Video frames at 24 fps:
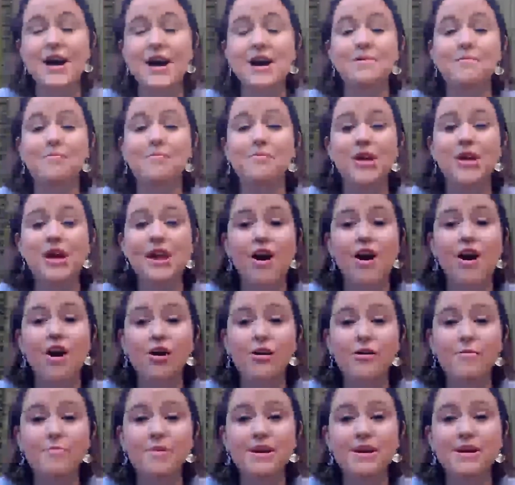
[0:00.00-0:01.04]
They
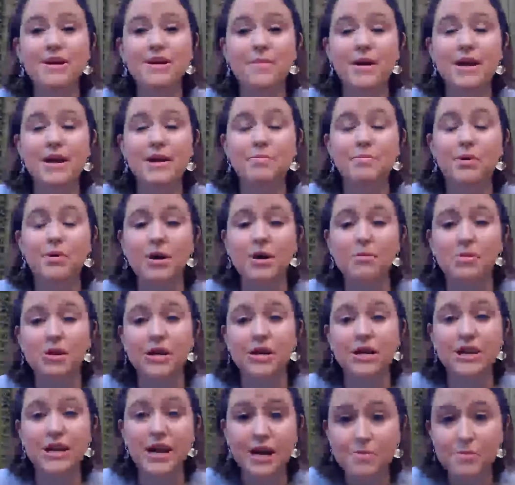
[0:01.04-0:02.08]
aren't being made
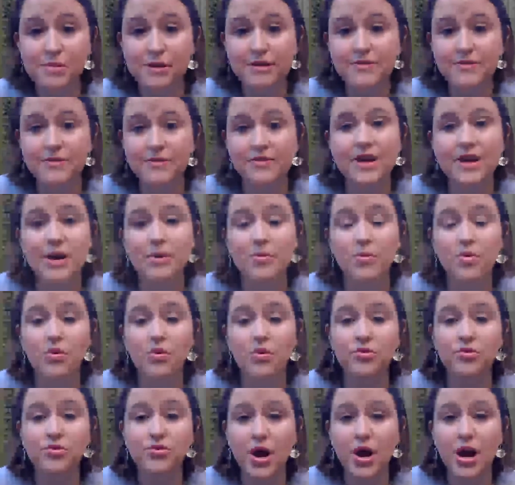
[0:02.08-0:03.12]
public yet. I believe that will
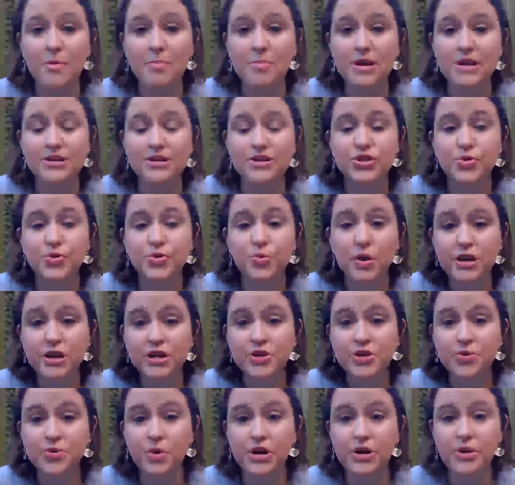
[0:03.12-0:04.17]
drop in
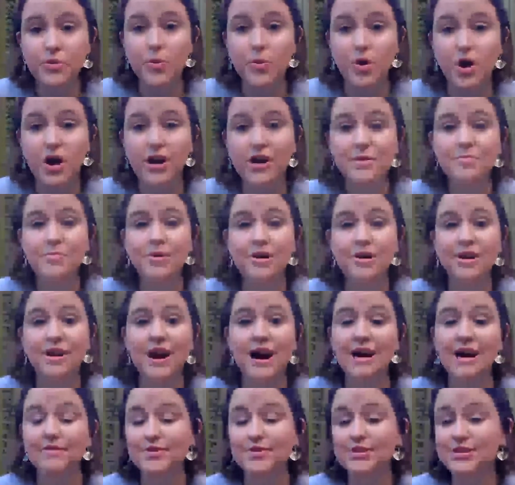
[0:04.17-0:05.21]
2021, but
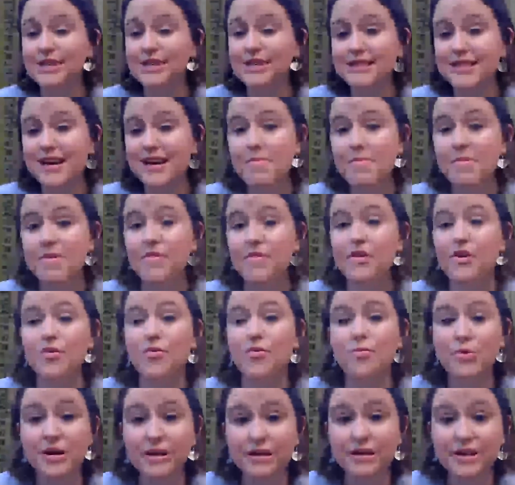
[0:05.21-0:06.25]
I've seen them and they're
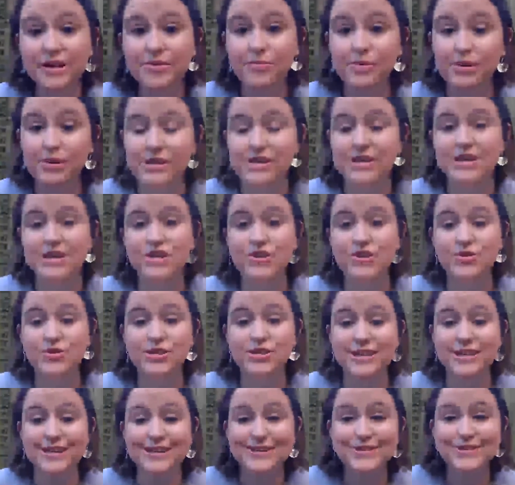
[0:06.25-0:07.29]
really, really
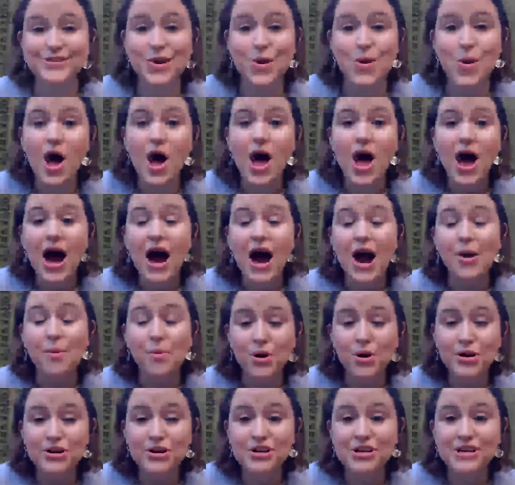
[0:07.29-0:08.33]
interesting. So I
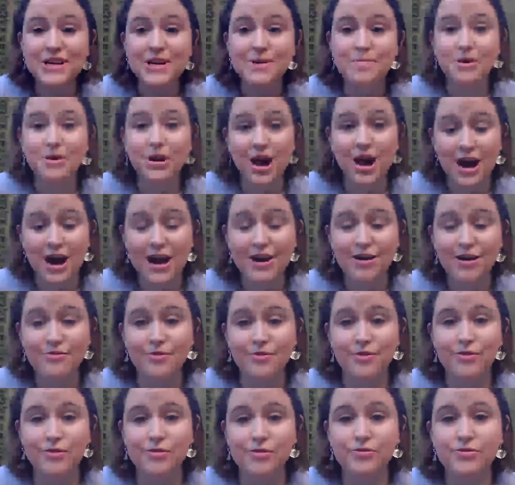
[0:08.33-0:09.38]
want you to keep an eye out
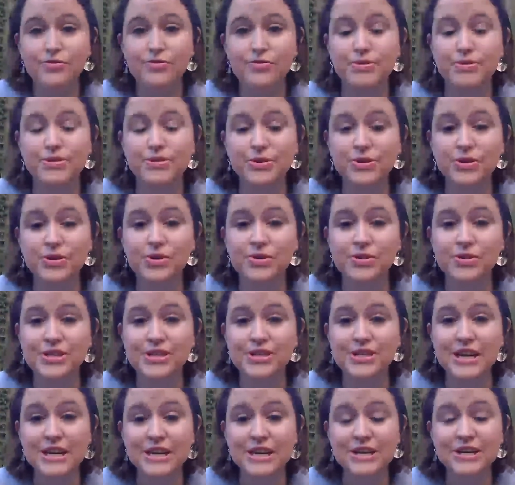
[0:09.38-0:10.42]
for those results
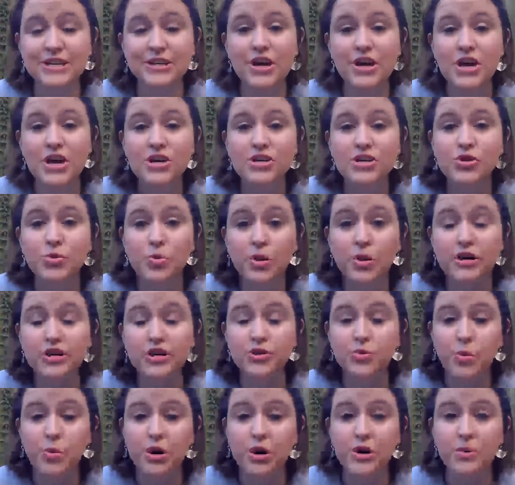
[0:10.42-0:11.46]
in
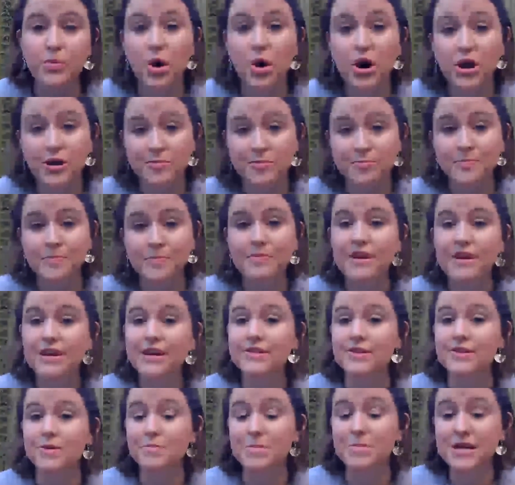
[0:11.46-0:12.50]
2021.
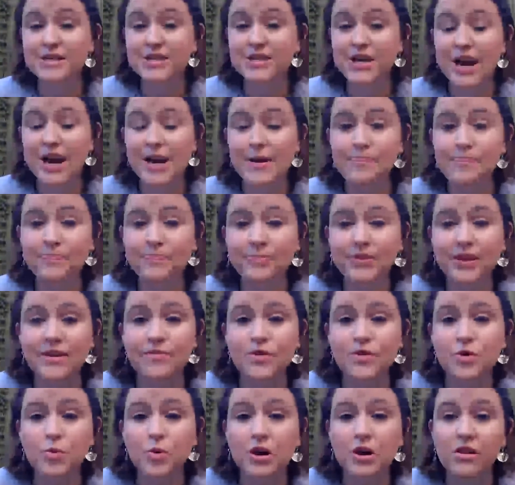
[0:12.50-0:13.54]
In the meantime, if
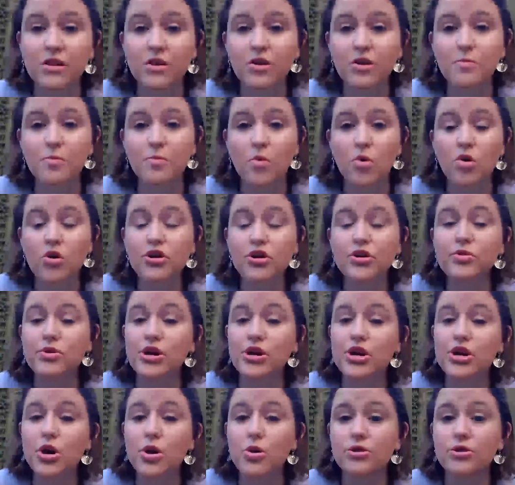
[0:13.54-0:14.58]
you want to learn more, you
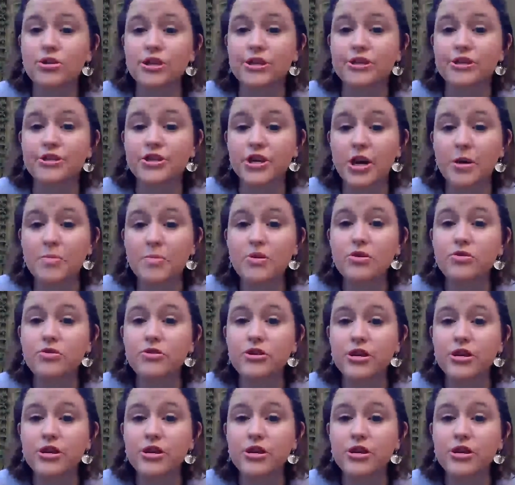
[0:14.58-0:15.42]
can go to www.h3,